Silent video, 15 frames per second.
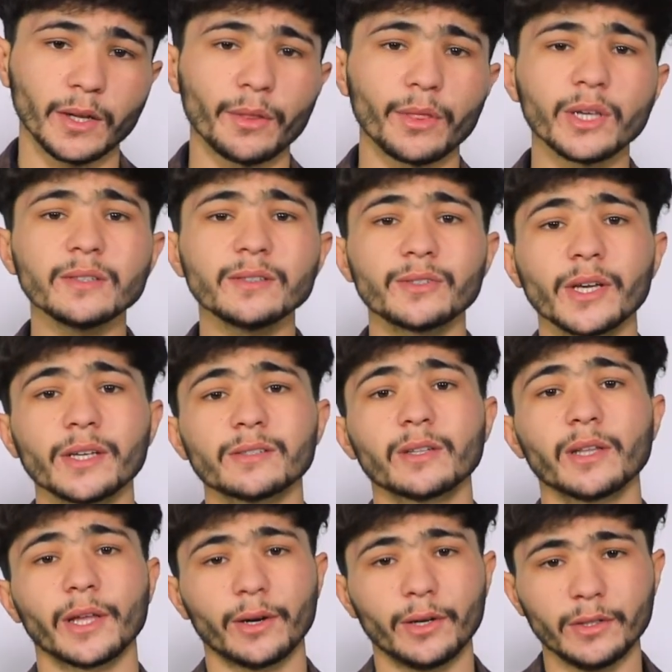These 6
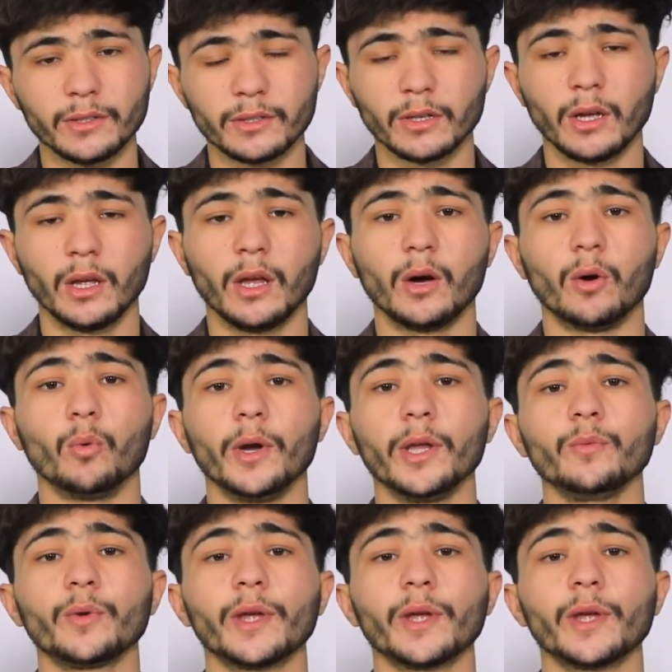letters, when